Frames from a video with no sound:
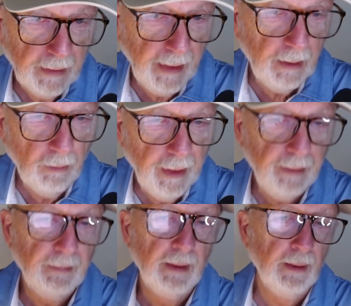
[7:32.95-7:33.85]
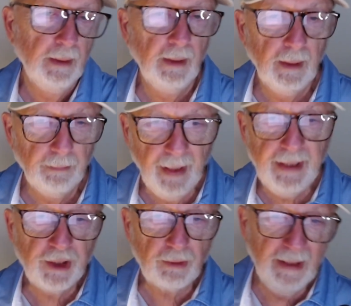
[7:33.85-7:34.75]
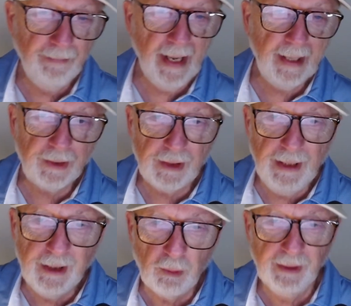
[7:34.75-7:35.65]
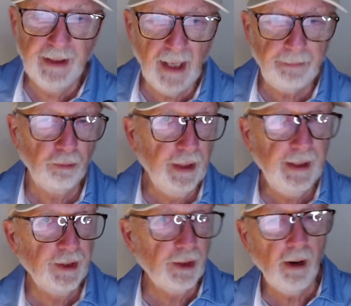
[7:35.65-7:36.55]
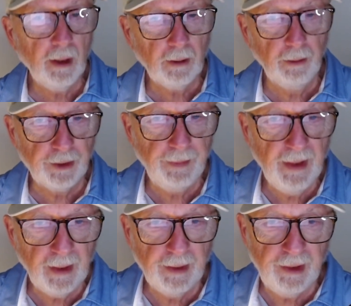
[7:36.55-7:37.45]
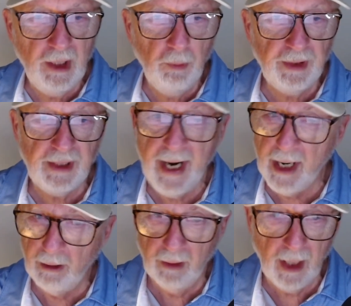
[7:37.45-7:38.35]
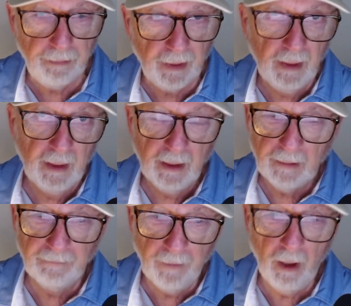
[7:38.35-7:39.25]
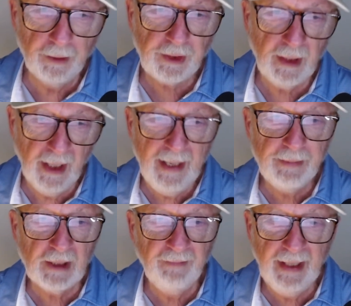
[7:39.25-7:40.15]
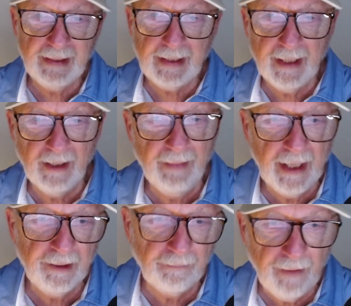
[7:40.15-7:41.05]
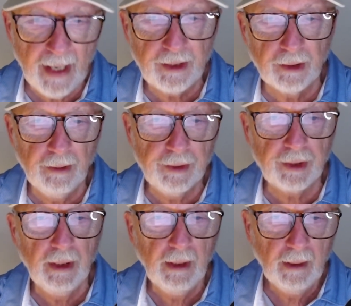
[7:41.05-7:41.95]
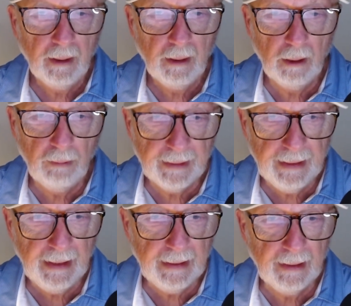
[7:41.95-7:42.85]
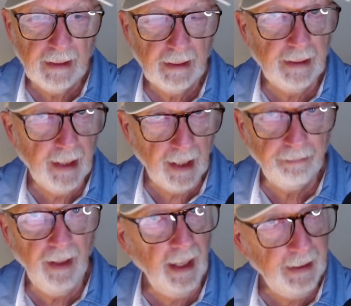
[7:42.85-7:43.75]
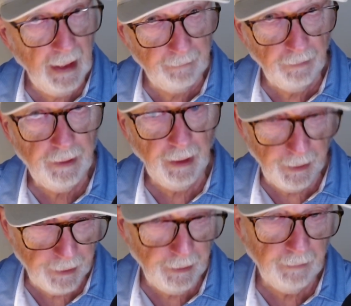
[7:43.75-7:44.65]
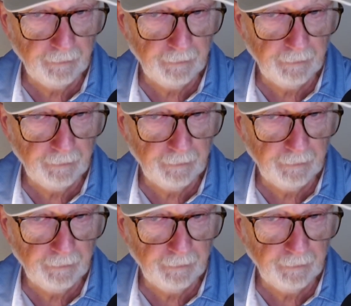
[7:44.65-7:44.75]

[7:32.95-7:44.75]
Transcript: Anyway, mainstream magazines would not print his articles because he would tear up the false claims of antenna manufacturers who would then not buy advertising.